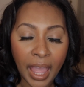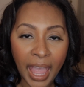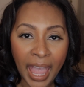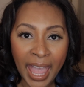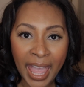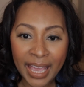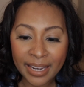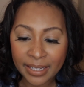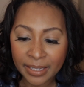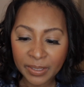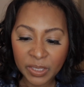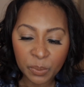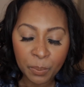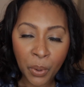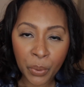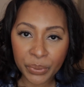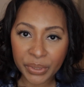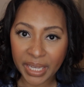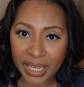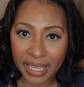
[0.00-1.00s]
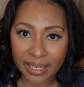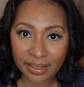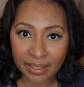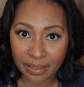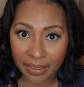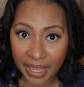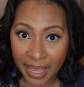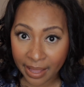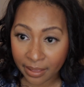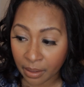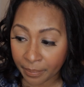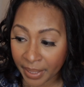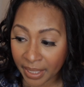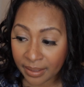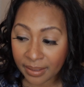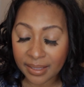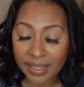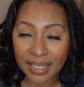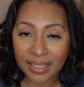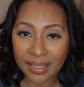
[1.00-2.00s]
and exposing it to the
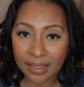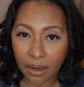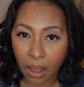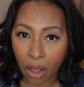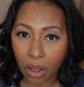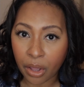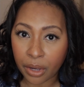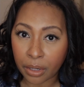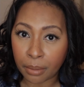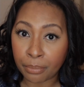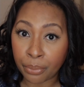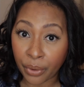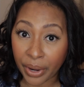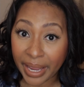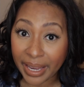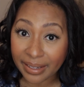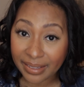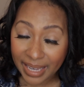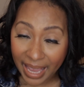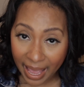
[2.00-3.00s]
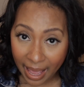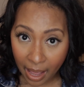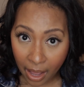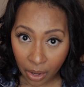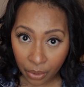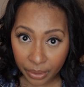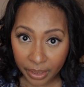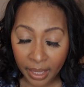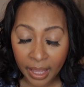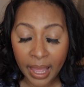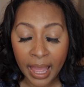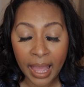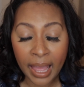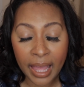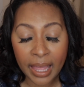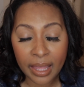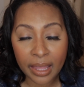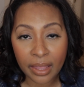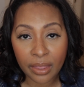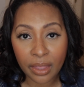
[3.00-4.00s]
elements, it's not gonna break down
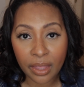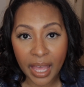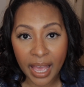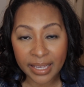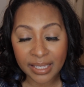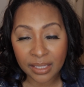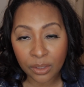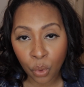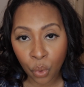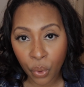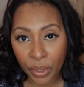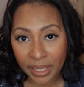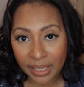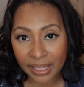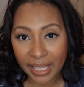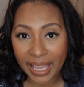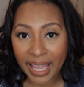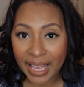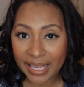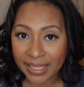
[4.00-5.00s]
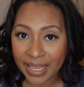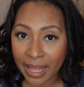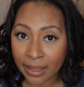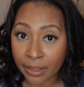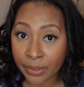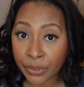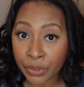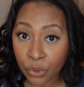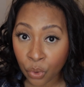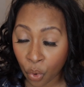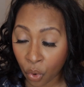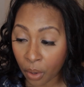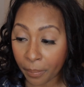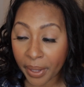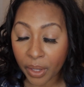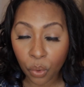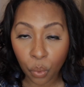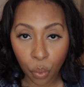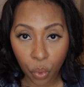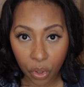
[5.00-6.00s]
as quickly as
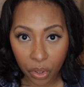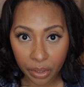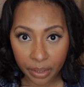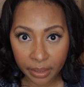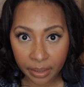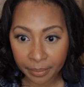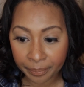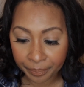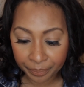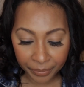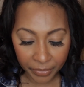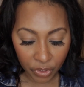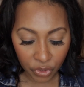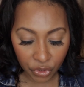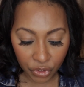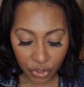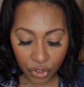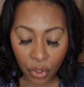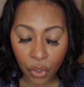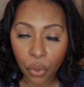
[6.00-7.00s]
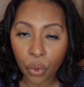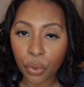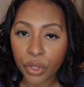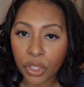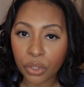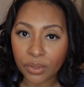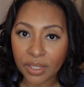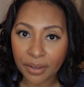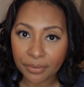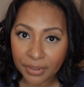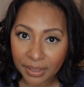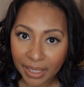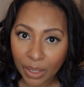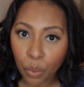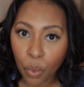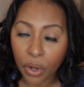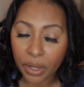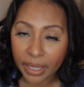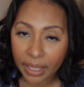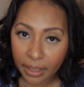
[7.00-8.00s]
L-ascorbic would. So you definitely
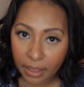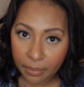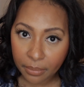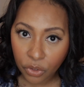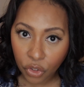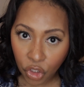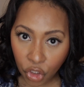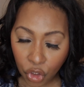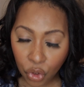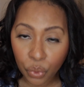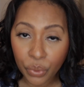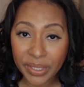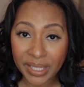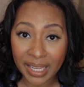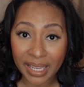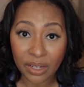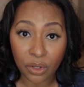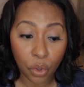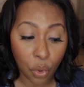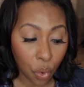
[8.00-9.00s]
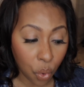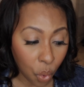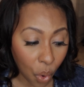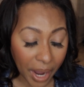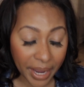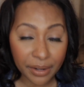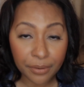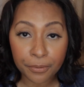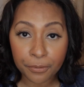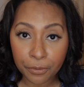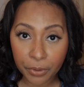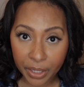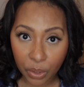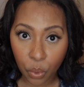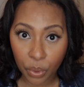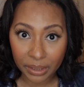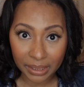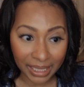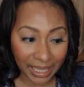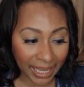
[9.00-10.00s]
want to use it quite
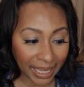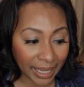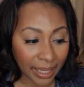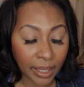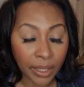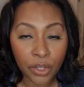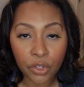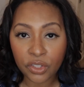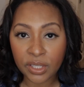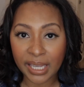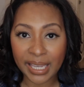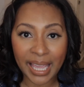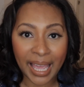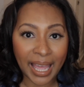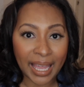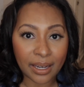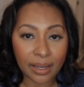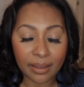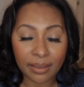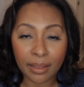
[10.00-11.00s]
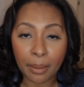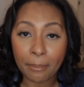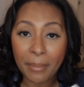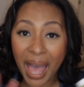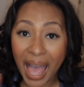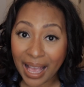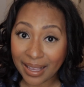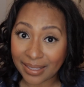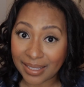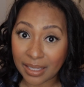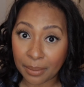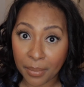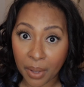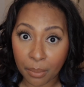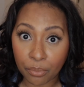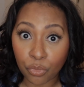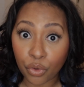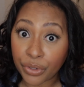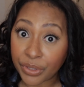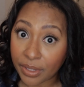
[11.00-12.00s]
frequently to get the
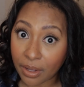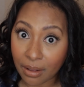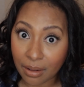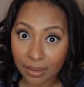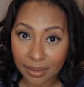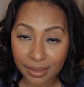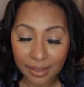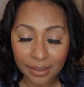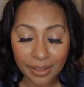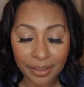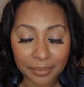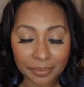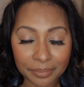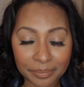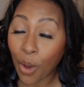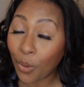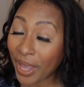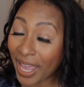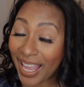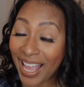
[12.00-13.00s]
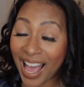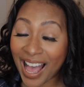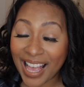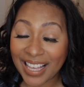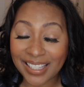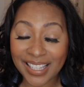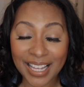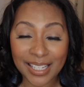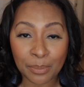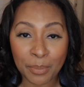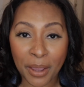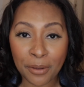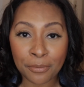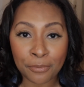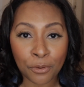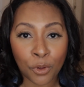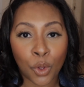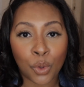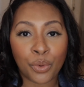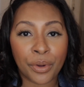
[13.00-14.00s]
maximum result. Okay guys, that's my
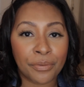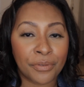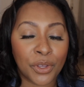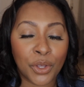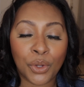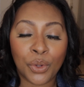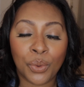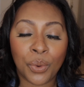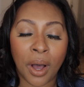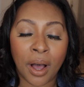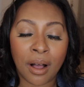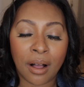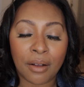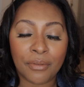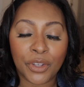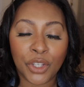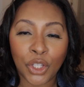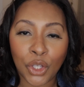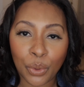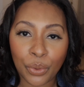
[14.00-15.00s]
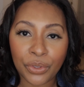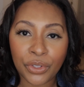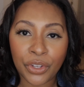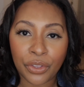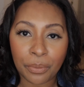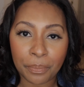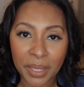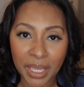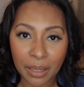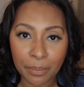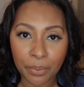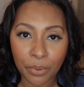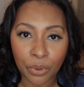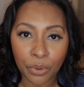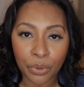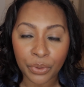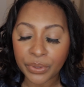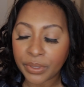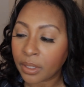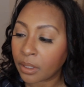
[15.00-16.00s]
full review of Youth to the
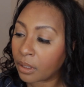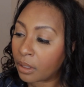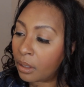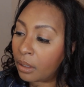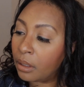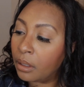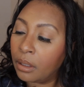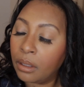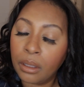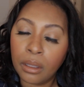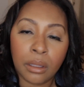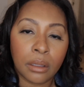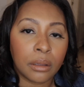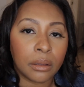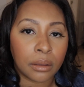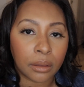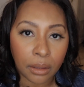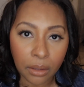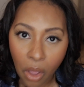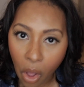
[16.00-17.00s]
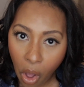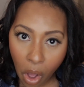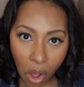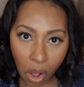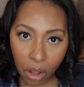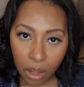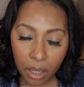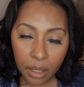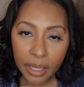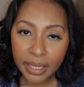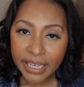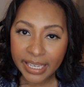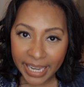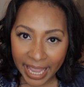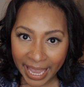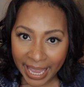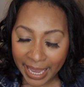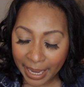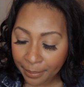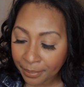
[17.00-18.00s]
People's long
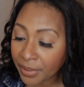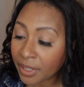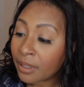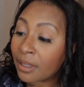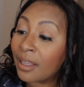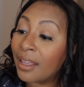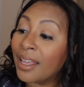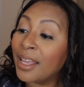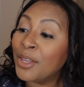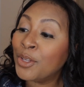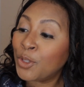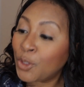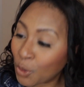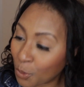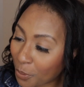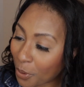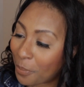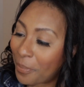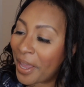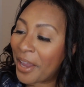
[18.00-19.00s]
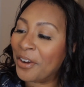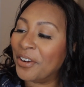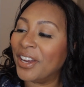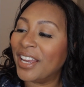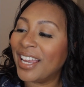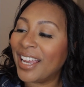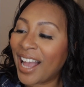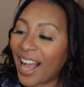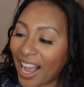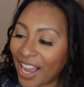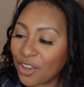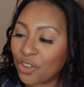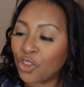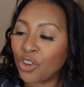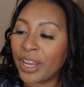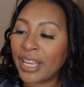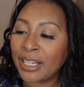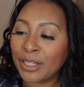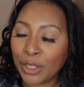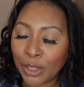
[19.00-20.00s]
named Superberry
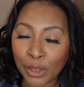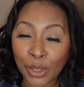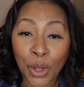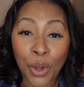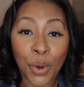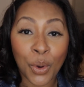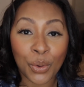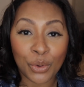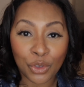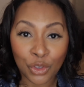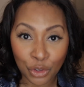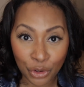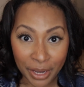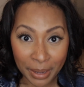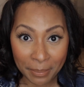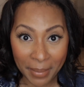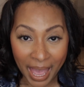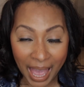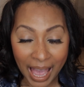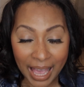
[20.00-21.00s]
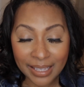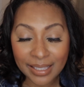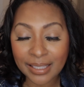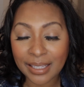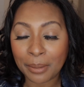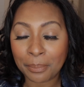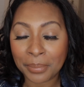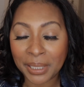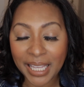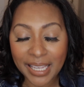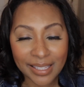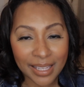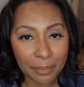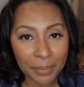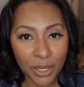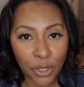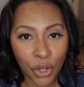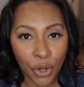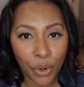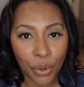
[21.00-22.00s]
Hydrate and Glow Dream Mask. Please let
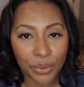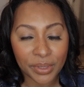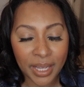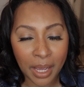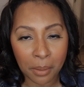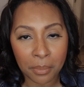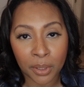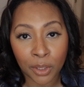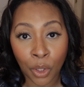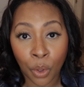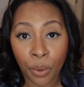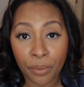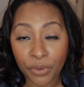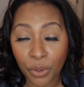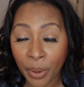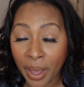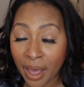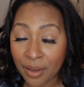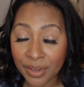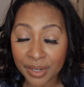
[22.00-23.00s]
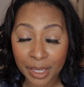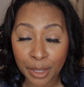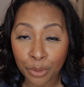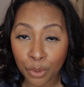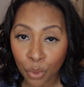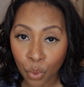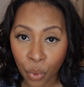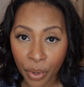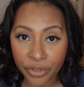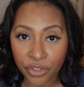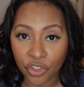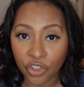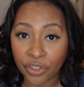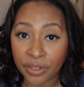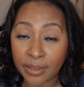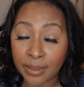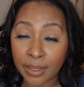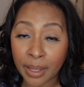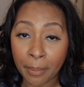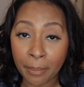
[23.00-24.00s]
me know down below if you have any other
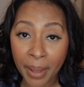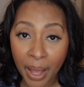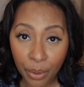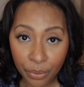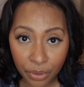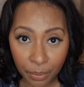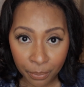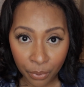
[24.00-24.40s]
questions about the